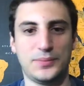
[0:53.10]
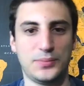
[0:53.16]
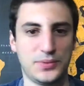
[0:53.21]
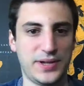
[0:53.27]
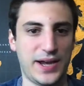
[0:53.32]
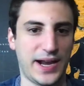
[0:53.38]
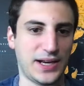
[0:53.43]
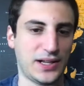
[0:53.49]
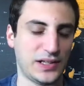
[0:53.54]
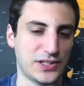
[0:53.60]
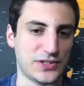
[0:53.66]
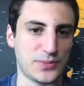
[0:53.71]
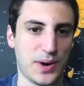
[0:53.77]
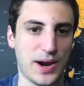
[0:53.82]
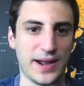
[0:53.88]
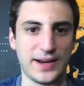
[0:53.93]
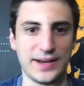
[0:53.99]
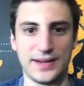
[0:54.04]
Daniel is
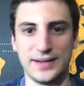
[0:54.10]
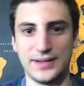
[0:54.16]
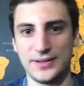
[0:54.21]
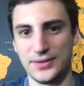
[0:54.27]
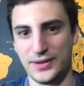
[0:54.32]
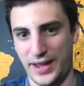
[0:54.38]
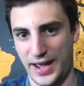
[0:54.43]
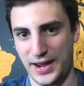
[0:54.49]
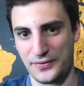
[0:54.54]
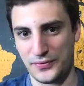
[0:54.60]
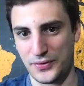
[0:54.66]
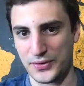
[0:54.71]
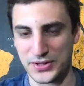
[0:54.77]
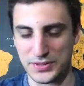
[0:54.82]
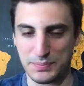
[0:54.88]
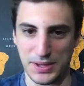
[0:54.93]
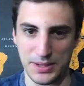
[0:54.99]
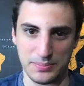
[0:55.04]
right, and you can't
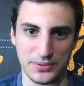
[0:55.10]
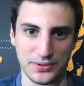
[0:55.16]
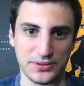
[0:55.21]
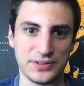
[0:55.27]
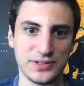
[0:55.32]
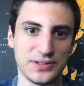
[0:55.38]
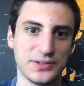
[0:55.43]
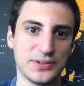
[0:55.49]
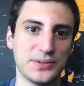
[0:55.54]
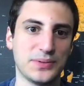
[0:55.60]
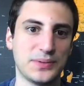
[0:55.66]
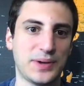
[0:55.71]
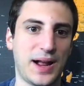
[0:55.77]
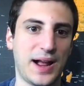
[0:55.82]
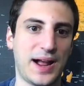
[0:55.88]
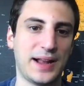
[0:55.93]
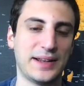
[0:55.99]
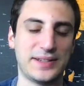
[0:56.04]
force people to
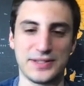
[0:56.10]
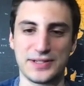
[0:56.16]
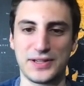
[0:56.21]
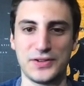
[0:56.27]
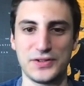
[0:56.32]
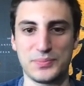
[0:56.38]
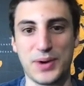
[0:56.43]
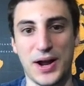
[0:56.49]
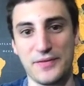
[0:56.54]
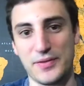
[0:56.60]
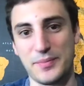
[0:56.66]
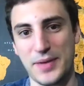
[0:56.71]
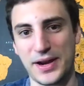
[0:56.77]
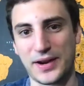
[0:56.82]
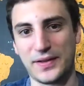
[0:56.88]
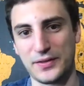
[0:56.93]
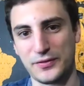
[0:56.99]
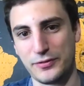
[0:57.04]
uh, disclose private
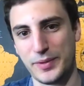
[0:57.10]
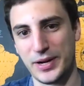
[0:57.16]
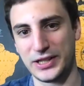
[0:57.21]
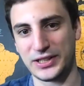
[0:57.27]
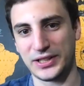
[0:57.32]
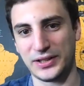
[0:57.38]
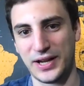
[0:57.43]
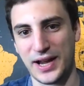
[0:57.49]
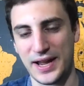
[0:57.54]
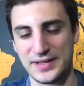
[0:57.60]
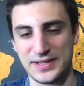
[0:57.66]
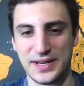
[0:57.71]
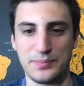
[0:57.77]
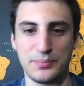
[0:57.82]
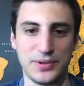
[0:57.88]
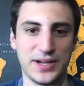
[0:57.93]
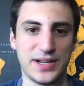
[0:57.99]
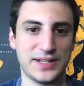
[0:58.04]
medical information as
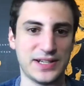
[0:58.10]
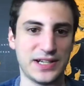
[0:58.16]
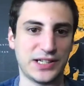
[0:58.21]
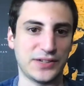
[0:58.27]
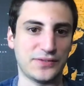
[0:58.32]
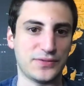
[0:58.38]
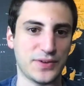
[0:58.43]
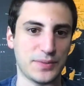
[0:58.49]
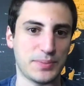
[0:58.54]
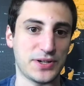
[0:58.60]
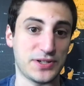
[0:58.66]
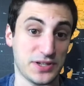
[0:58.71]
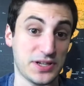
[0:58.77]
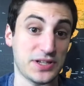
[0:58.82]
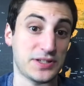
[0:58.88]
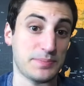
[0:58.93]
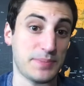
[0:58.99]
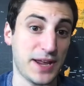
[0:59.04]
a precondition for
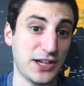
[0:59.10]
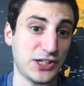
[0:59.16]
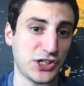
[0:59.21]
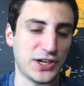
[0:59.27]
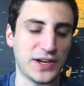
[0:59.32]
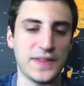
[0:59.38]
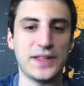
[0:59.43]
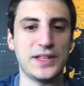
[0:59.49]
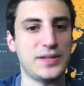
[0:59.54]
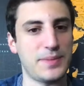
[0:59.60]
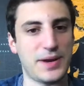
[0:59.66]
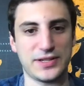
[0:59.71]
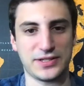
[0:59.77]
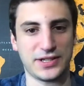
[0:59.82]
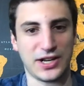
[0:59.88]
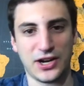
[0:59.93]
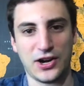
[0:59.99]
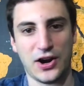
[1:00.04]
participation in the
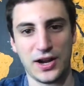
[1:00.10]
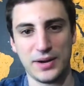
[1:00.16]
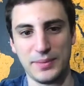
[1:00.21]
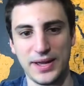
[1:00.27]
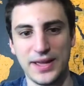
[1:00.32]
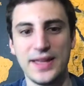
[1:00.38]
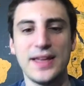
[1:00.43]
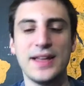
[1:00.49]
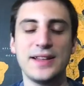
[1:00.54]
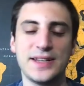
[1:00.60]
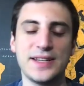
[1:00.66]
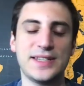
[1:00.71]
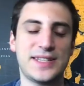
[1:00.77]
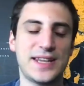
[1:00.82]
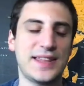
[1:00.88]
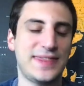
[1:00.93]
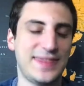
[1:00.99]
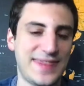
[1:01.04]
domestic economy. Didn't
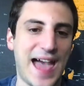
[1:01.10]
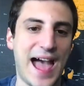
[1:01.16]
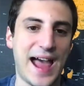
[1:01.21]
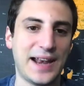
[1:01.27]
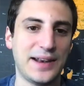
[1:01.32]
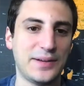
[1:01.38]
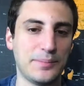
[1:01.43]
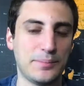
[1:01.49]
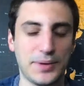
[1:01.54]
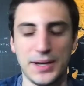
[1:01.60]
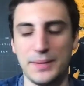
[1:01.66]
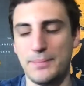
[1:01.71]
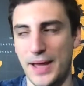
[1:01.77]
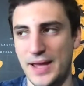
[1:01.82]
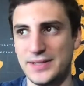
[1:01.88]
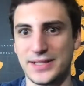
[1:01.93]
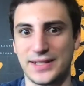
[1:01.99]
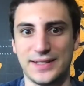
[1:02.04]
say that, but he
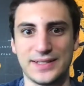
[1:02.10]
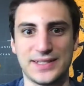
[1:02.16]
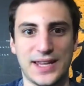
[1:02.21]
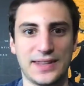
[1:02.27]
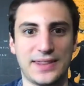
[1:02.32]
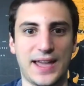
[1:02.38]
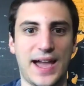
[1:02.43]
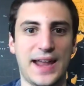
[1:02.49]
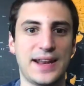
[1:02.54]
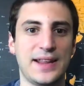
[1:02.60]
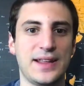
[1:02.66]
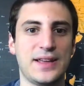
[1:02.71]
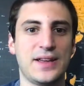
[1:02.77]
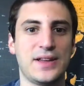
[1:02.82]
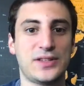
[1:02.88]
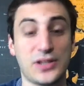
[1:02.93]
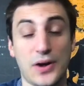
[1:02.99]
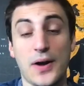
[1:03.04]
basically said that.
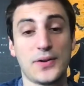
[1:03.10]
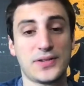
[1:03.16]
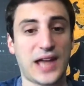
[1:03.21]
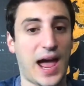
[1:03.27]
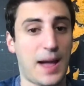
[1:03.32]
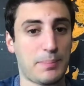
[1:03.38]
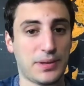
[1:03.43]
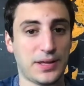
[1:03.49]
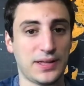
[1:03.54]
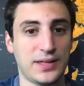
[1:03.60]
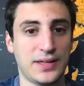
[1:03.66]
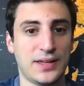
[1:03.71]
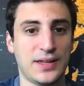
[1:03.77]
So I was happy